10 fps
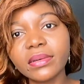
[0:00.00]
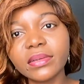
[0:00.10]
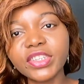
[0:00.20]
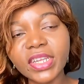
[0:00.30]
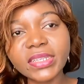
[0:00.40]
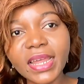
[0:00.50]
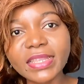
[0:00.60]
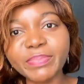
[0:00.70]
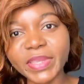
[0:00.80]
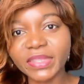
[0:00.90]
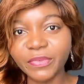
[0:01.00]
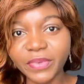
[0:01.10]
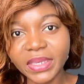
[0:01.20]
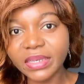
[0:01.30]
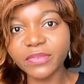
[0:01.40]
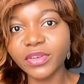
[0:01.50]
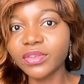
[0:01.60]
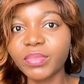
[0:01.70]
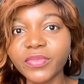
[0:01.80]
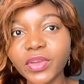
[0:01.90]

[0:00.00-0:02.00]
gender specific for you before